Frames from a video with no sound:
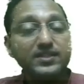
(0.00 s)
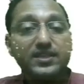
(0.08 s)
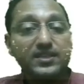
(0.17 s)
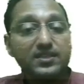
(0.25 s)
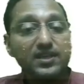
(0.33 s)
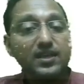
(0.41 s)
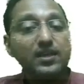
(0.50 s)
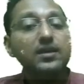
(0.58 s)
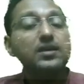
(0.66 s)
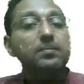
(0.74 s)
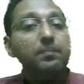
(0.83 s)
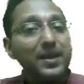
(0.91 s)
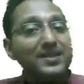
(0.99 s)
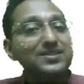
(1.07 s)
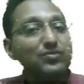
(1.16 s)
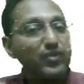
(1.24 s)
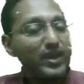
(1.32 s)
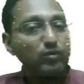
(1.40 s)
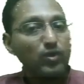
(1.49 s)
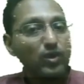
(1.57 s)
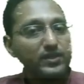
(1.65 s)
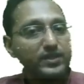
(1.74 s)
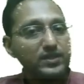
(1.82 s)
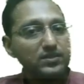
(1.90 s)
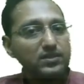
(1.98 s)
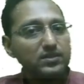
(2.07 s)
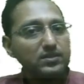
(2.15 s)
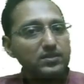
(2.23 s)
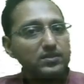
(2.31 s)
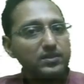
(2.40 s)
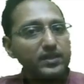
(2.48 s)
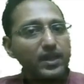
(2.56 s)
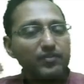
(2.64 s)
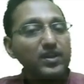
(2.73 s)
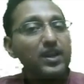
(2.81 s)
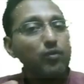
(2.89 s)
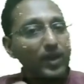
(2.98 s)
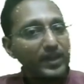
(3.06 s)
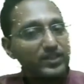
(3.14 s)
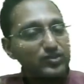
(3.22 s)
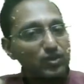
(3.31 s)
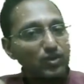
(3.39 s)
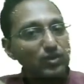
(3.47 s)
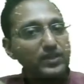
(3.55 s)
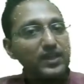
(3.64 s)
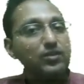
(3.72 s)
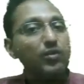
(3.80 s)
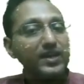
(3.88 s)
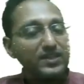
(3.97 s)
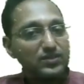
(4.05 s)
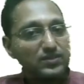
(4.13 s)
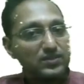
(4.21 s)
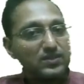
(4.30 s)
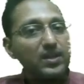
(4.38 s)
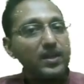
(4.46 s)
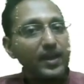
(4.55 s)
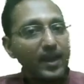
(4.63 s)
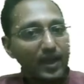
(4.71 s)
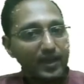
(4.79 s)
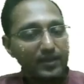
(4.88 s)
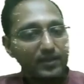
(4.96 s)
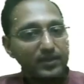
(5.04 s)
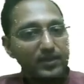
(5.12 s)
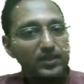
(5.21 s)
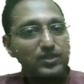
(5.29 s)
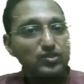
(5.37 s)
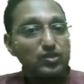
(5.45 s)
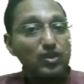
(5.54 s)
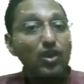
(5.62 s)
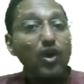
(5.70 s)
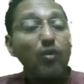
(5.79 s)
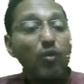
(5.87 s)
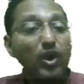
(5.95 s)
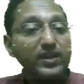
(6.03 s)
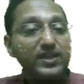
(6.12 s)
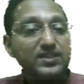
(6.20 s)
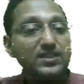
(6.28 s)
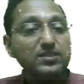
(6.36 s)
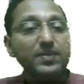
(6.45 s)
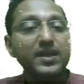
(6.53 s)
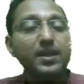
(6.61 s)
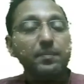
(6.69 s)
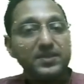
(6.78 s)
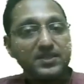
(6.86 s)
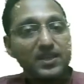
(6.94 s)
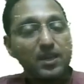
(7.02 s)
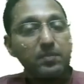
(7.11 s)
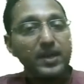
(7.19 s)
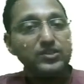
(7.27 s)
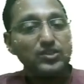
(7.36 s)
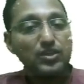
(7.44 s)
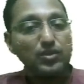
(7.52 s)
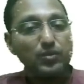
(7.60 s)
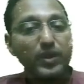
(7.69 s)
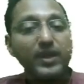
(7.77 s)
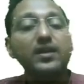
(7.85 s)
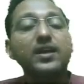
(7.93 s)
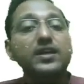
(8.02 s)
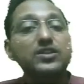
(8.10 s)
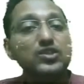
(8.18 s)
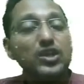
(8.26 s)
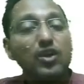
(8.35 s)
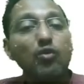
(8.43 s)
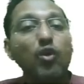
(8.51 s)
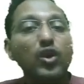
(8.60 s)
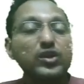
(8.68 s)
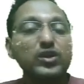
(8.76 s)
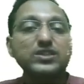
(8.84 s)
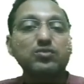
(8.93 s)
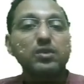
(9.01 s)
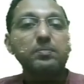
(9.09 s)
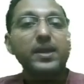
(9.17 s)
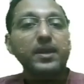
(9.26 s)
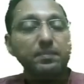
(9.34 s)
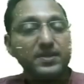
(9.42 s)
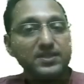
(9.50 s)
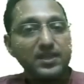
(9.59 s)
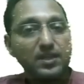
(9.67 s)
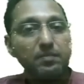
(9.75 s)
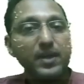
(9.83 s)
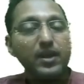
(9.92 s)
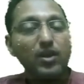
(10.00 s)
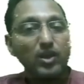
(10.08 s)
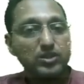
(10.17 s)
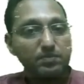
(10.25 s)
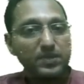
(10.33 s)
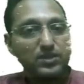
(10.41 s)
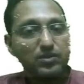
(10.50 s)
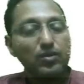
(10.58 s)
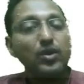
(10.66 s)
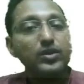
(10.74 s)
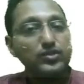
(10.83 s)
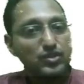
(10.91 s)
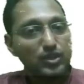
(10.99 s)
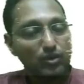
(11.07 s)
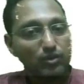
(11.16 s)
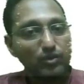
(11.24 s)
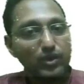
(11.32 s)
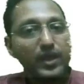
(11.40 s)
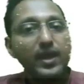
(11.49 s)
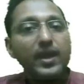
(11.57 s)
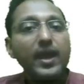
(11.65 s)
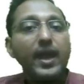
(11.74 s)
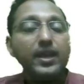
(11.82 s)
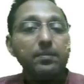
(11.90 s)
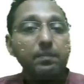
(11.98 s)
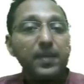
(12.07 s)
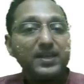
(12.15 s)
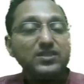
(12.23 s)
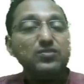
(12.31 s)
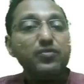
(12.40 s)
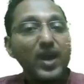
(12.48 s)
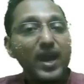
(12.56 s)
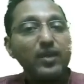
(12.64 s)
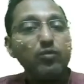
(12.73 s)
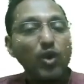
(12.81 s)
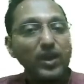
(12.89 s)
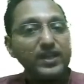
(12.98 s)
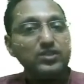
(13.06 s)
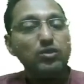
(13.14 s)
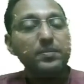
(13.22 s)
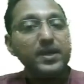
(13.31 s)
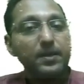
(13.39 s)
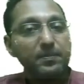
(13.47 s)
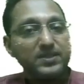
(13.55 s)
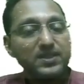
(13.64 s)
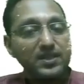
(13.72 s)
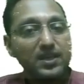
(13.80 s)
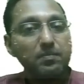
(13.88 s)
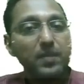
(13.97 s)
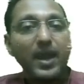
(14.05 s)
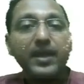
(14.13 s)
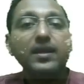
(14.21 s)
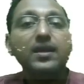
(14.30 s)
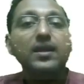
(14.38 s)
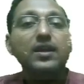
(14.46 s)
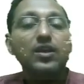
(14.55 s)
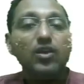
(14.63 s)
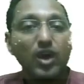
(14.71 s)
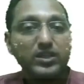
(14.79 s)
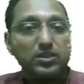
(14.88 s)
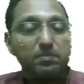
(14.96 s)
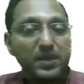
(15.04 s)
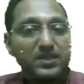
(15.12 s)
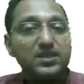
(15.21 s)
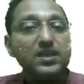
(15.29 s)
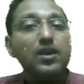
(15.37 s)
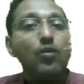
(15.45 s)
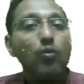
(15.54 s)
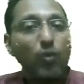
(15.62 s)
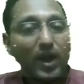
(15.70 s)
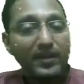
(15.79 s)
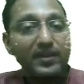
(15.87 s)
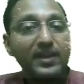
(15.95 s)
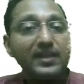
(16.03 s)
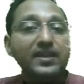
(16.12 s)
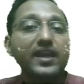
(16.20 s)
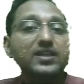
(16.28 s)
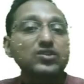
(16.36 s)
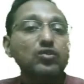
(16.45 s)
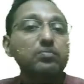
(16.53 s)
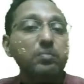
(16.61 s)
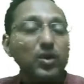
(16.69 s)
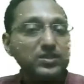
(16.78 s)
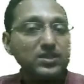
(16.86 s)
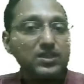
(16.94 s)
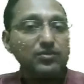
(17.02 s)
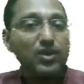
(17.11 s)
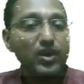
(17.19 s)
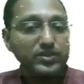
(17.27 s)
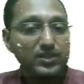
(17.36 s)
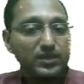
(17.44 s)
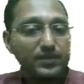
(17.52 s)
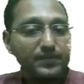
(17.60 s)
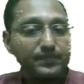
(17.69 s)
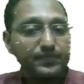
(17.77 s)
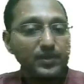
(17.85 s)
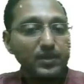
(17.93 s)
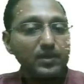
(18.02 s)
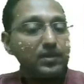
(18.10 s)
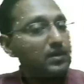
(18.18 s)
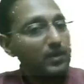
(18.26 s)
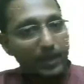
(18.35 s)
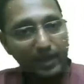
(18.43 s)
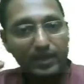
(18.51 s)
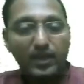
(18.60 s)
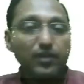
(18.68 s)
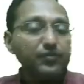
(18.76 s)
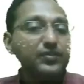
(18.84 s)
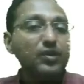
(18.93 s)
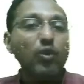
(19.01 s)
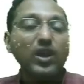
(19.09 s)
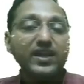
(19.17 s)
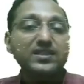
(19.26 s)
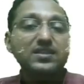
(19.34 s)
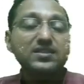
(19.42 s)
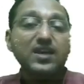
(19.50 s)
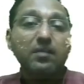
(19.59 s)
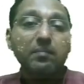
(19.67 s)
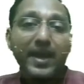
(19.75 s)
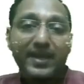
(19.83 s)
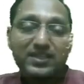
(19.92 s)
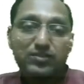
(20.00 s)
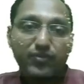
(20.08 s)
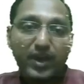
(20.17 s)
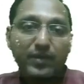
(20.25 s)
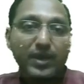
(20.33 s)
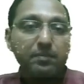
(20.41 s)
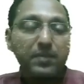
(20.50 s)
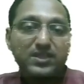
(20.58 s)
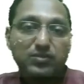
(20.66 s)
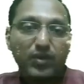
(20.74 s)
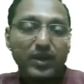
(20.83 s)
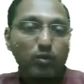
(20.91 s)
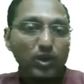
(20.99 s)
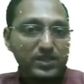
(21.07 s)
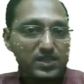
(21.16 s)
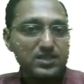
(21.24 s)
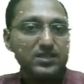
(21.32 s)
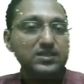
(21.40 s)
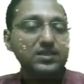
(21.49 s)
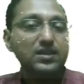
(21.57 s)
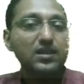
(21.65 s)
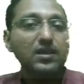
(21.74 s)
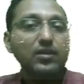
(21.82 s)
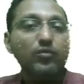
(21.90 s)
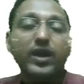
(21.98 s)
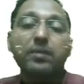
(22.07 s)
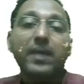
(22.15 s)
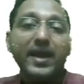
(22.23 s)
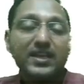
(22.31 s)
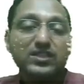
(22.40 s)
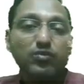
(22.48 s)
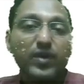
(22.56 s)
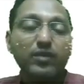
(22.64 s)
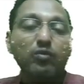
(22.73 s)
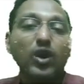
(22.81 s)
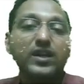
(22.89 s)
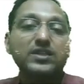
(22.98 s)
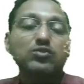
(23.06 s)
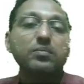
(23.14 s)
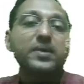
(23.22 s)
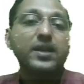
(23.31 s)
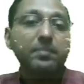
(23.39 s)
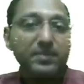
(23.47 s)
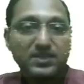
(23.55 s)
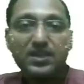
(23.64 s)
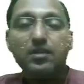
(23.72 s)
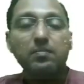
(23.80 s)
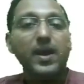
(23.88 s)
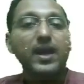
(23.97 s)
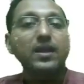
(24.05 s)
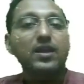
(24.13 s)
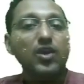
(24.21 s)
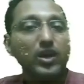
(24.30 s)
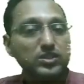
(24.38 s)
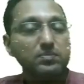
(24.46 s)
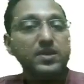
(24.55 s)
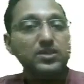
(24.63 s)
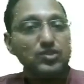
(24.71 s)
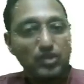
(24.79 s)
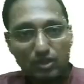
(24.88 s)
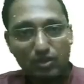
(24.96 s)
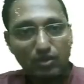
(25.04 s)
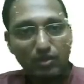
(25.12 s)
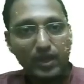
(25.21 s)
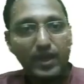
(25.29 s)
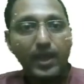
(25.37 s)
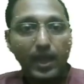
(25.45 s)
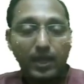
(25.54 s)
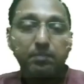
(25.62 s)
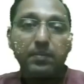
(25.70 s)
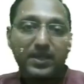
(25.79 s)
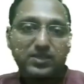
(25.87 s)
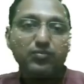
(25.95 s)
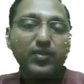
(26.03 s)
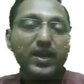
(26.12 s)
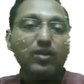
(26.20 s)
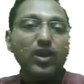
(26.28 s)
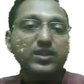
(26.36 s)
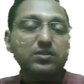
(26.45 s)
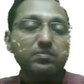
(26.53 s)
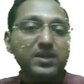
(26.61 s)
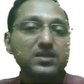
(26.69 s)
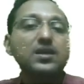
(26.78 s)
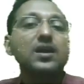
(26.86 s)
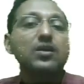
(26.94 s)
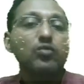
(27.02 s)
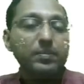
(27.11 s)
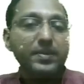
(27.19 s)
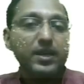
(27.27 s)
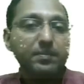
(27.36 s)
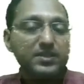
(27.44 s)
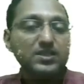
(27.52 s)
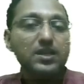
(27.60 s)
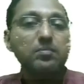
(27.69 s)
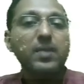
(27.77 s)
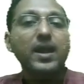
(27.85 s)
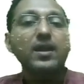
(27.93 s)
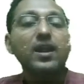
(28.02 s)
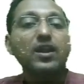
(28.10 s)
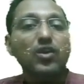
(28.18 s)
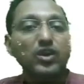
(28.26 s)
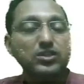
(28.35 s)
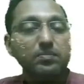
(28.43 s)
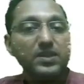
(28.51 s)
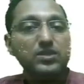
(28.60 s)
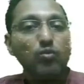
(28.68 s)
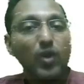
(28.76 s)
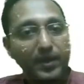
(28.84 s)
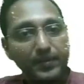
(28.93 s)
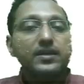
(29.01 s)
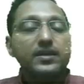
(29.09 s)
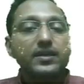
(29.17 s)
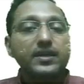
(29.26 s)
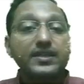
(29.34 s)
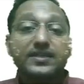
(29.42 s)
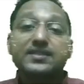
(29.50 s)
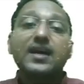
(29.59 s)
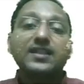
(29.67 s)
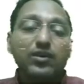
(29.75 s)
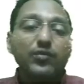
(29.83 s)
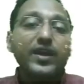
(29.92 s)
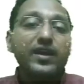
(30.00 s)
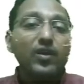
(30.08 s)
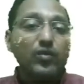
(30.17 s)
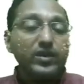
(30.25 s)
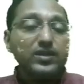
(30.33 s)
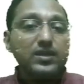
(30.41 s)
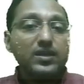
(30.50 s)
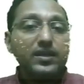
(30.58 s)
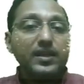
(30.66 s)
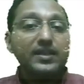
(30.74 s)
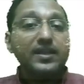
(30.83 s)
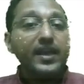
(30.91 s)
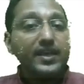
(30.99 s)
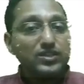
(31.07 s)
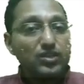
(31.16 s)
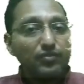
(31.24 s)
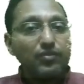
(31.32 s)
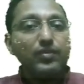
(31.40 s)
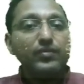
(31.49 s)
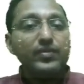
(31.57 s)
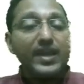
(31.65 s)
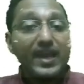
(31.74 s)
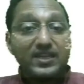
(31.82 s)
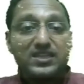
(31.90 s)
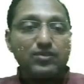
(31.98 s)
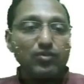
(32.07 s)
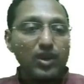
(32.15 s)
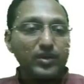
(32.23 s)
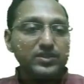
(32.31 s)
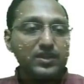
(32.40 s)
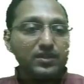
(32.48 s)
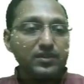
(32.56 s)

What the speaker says: and plus 5 voltage. Definitely one is low, the other one is high. So the low voltage is being represented by 0, where 0 voltage will be represented by logic bit 0, and plus 5 voltage will be represented by logic bit 1 in the case of positive logic. And if the voltages are minus 5 and plus 5 voltages, where minus 5 voltage will be represented by logic bit 0 and plus 5 logic bit will be represented by logic bit 1. It is the other way around in the case of negative logic,